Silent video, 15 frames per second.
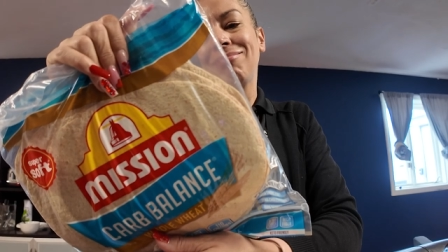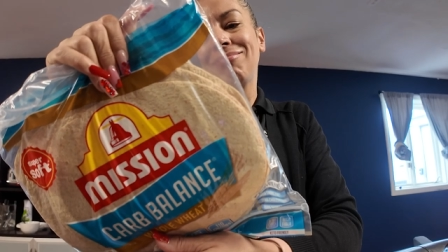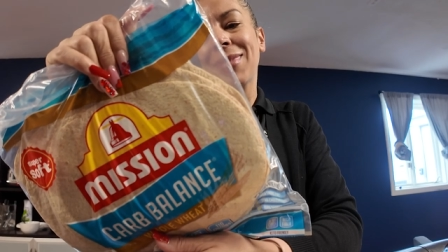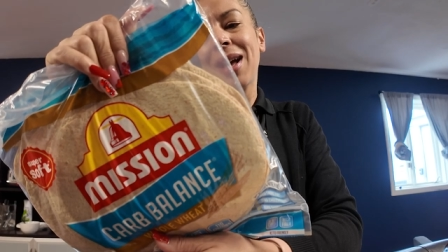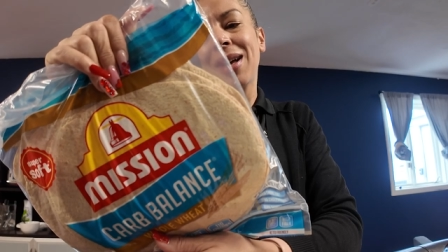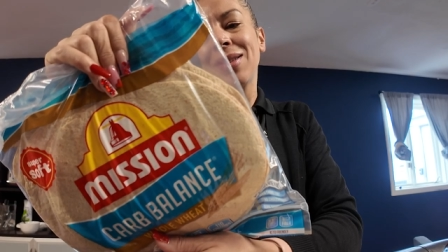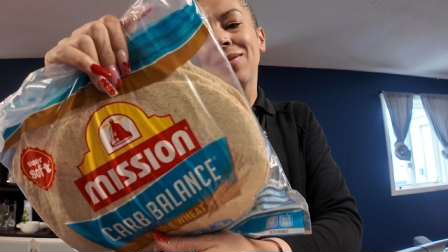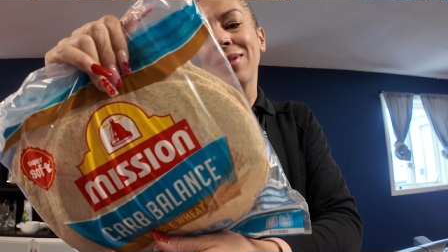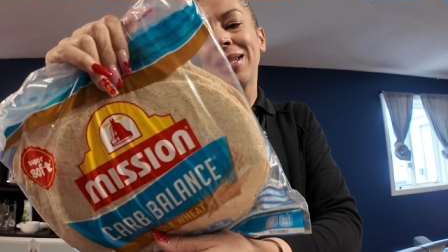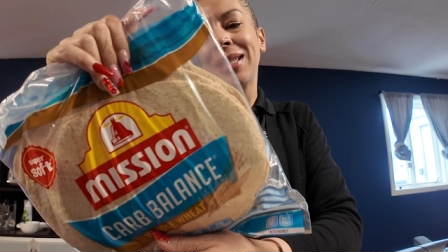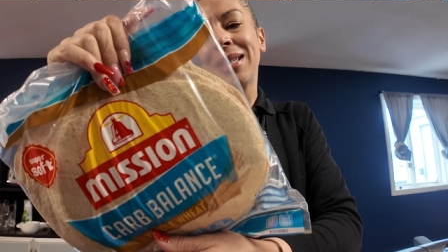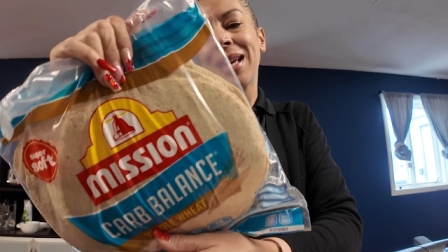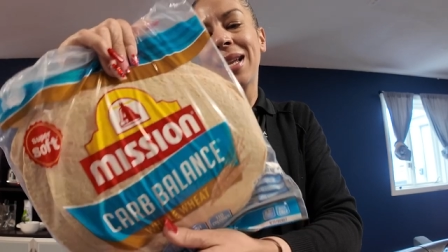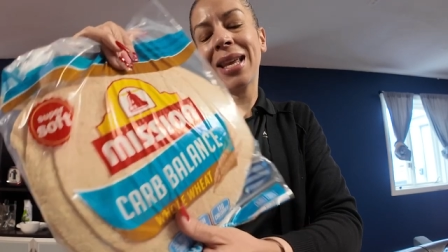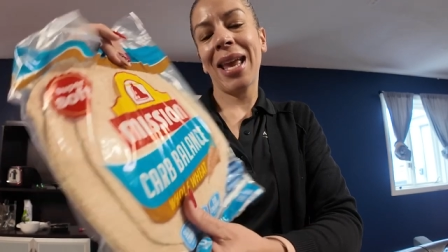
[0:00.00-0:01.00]

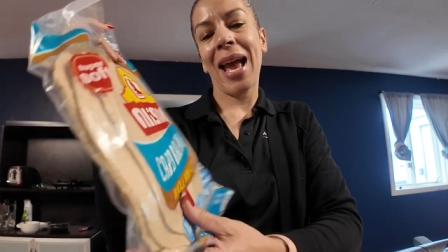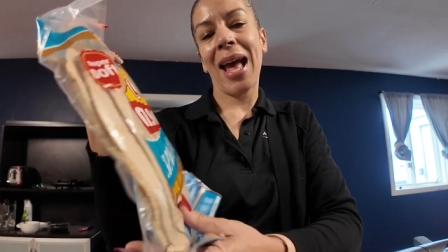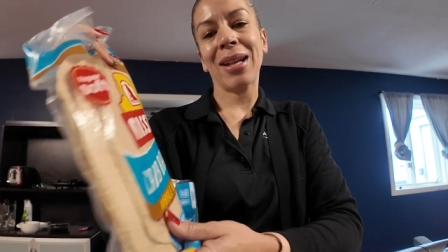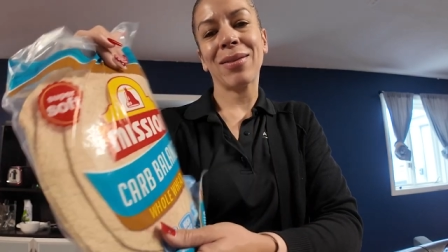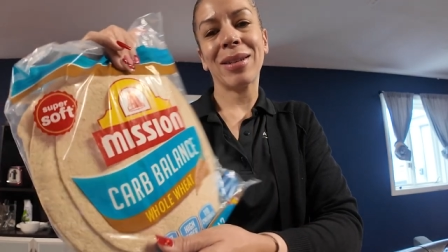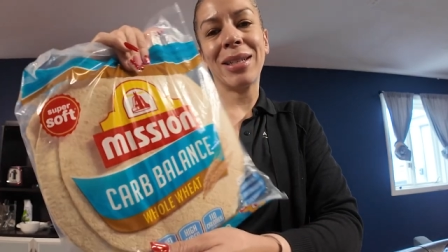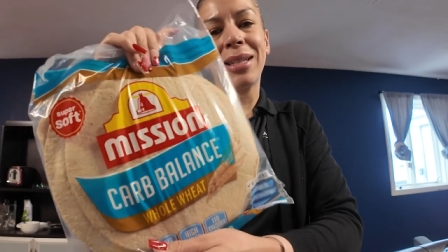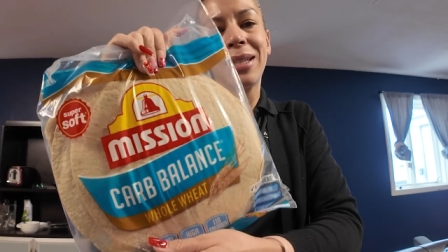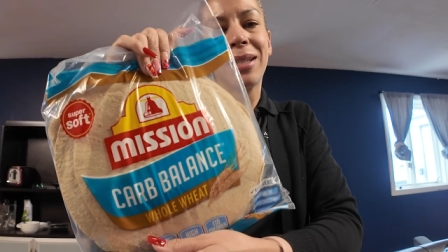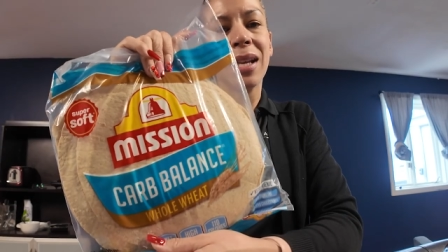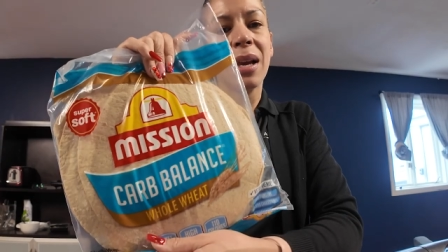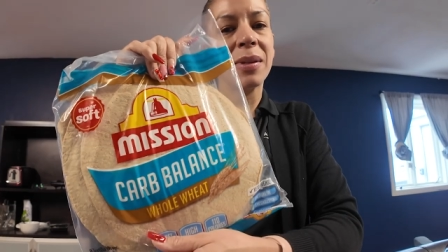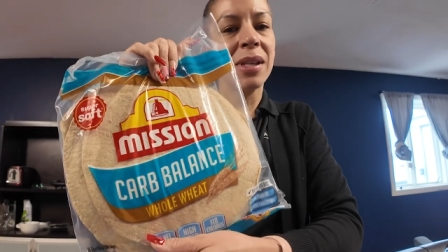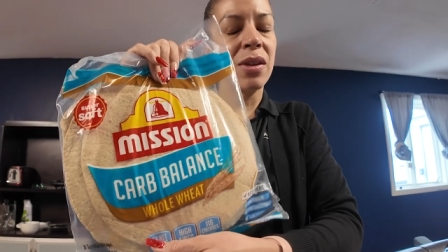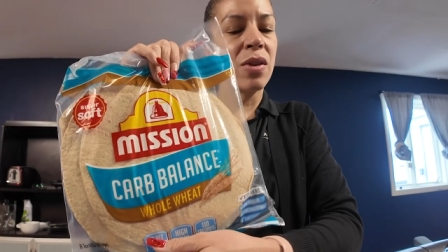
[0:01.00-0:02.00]
110 calories.
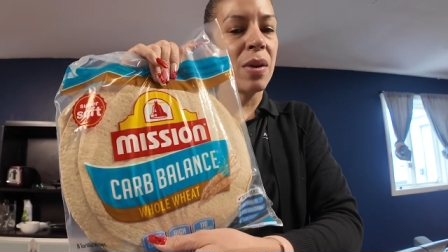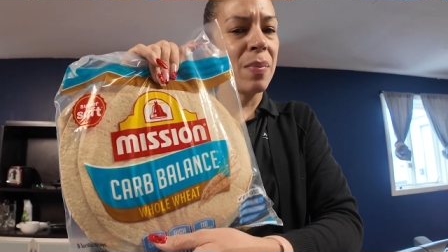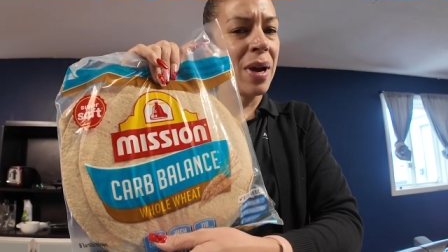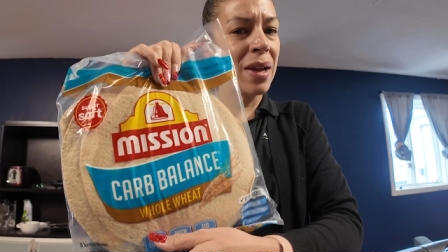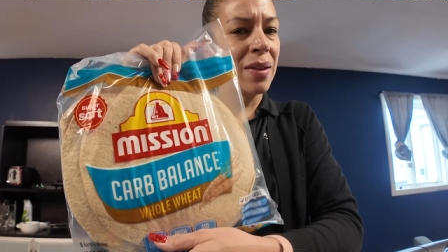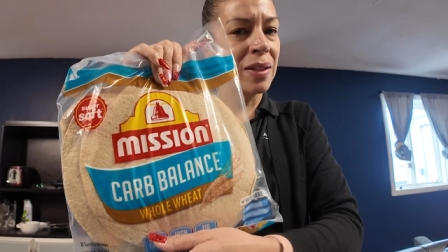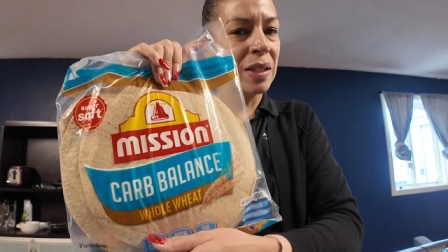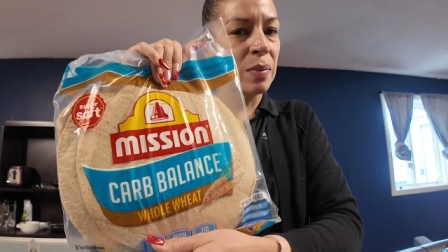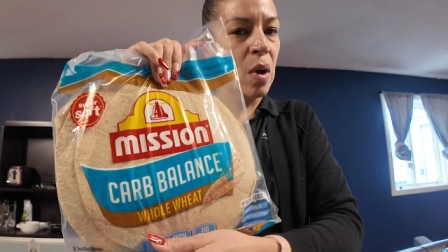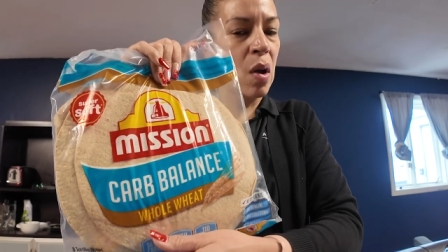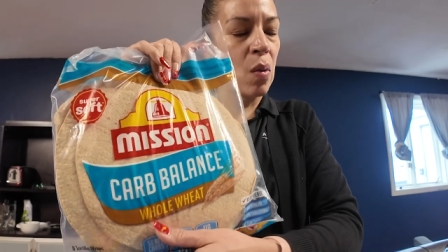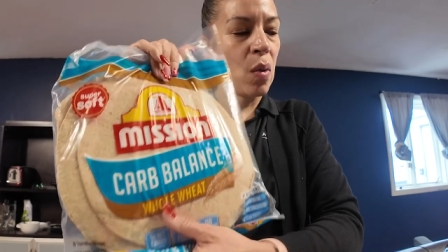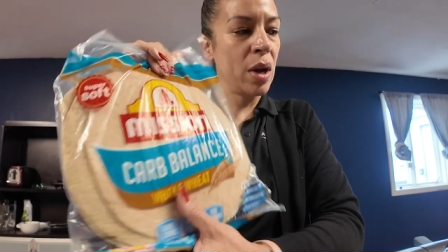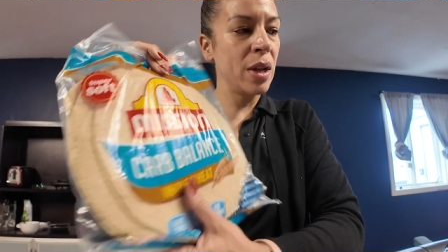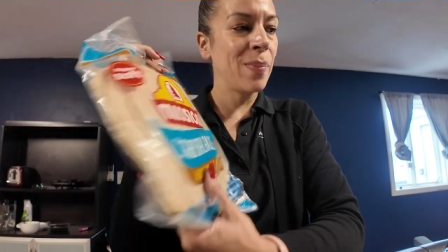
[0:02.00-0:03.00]
I would say you can buy the
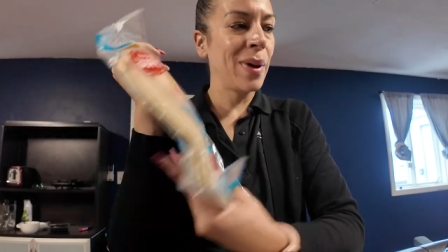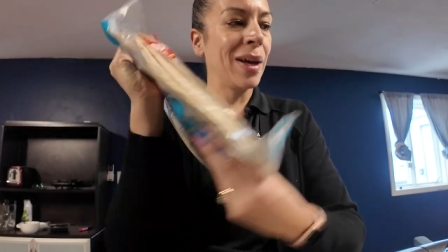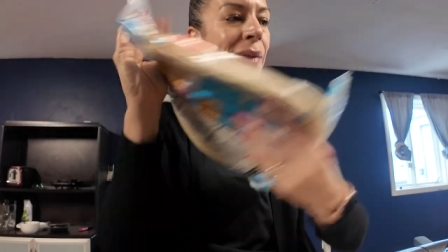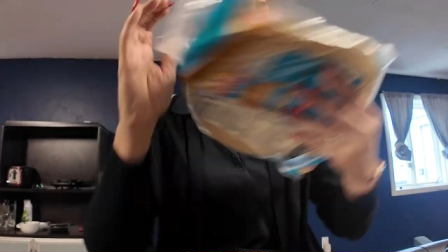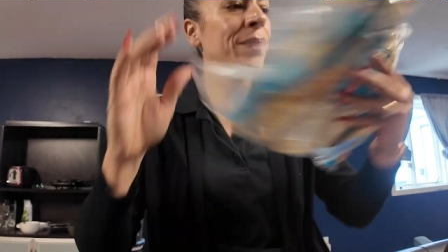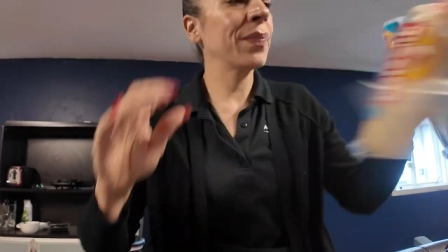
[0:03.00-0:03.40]
small one, but